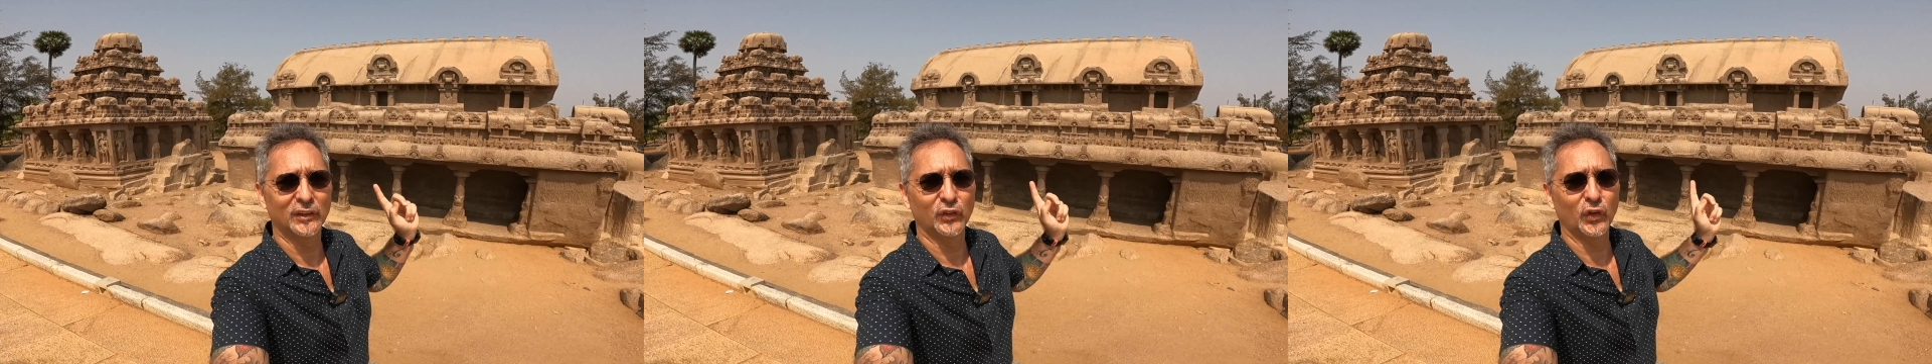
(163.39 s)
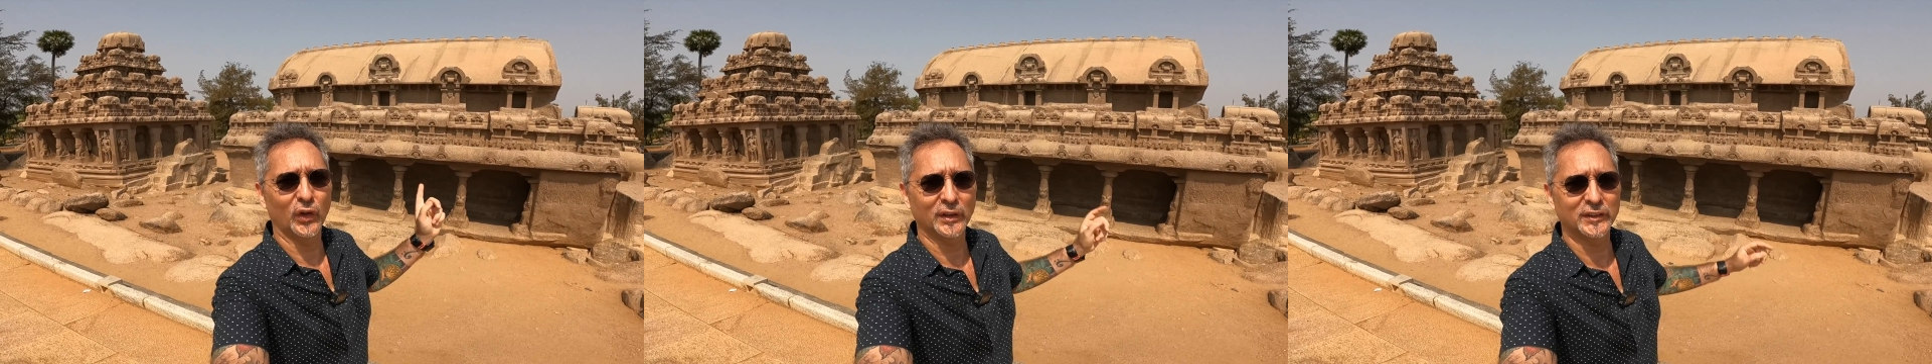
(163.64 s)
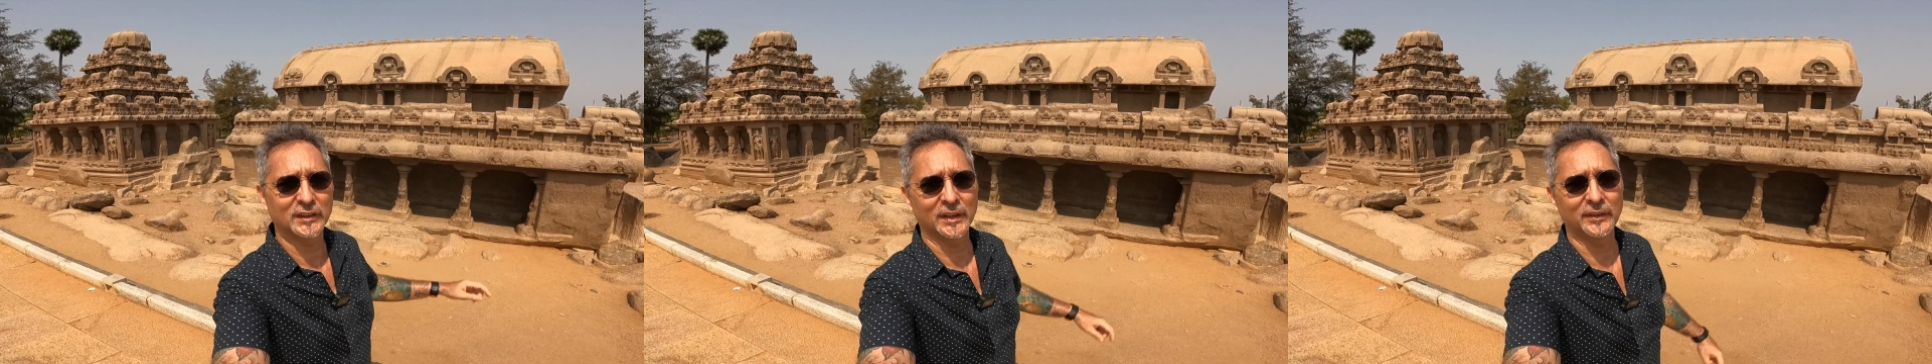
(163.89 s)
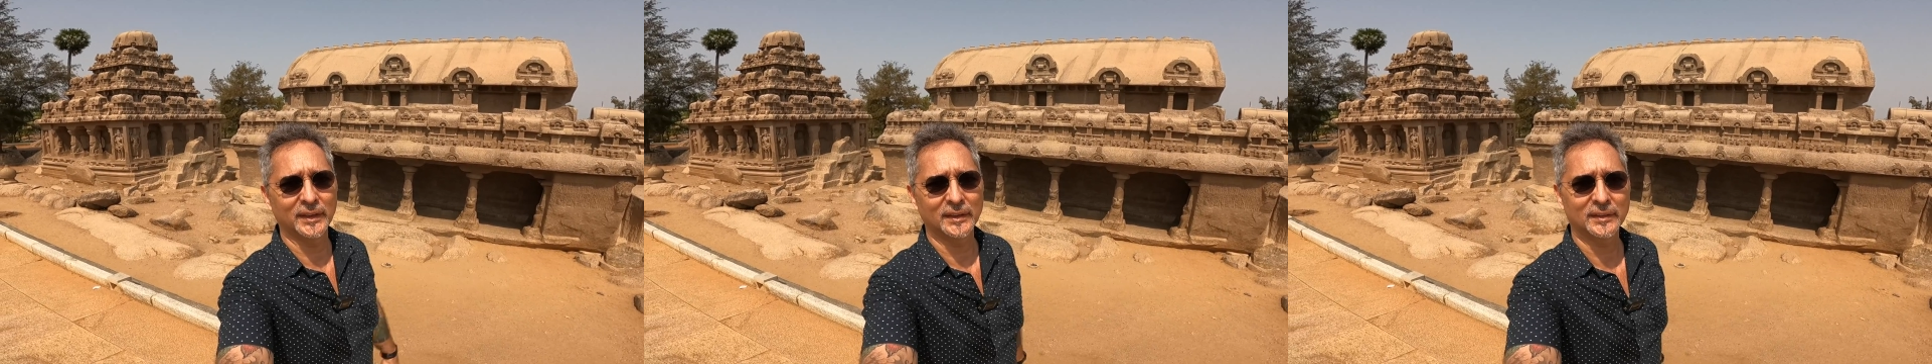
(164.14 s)
royal
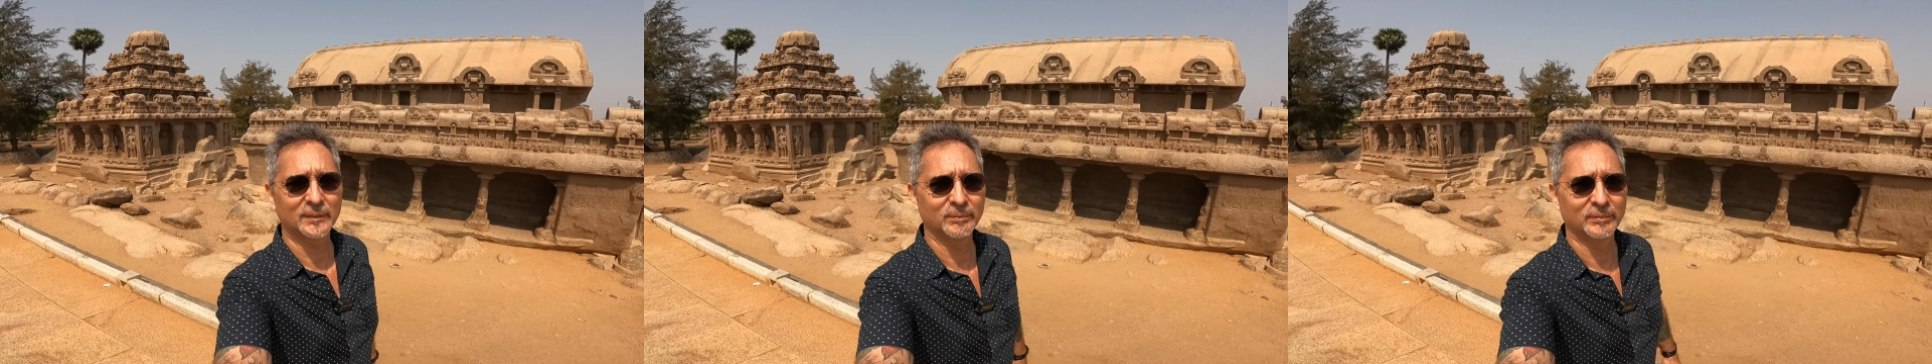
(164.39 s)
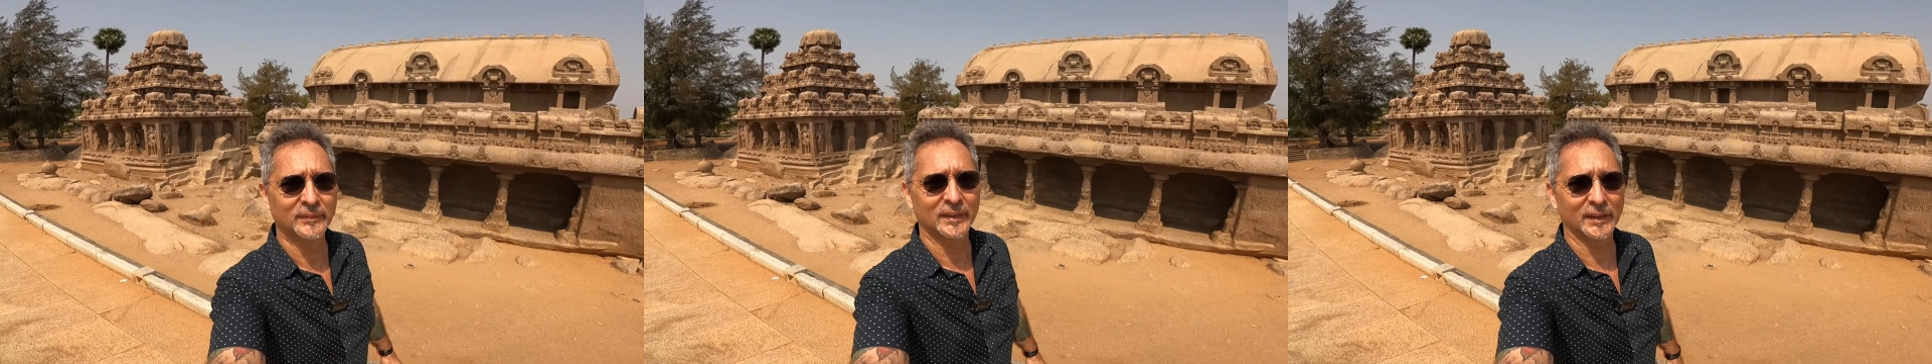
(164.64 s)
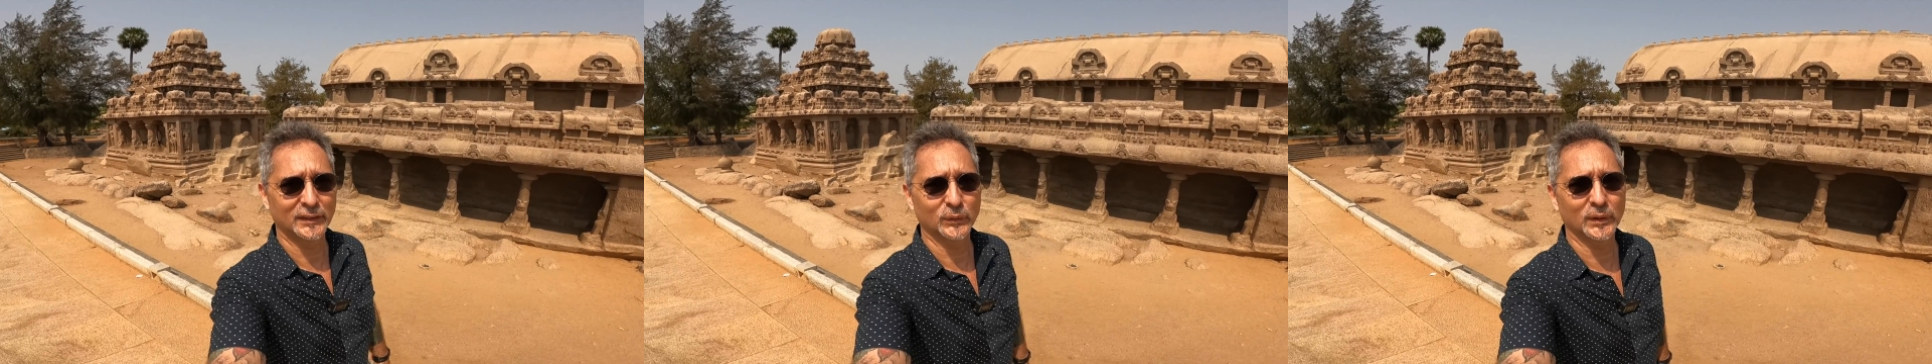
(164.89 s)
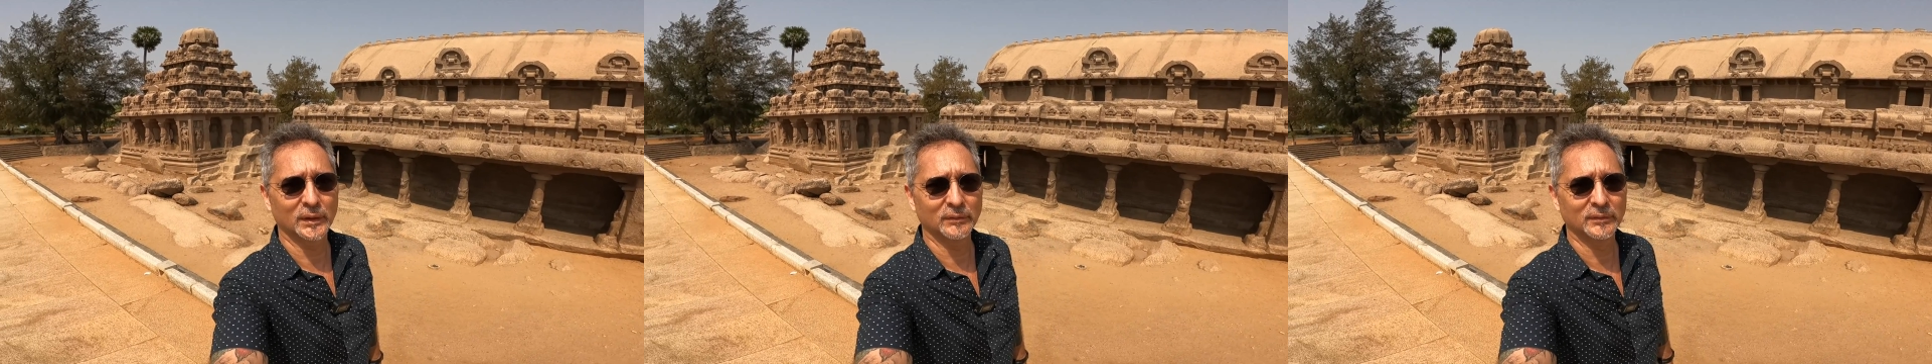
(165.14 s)
chariot as
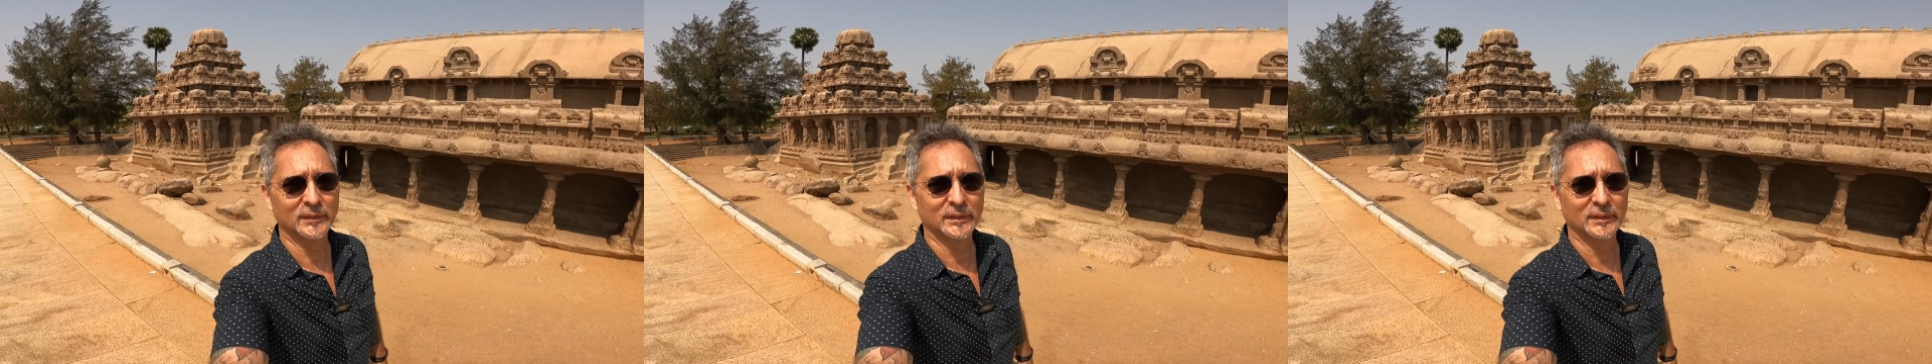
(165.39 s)
well.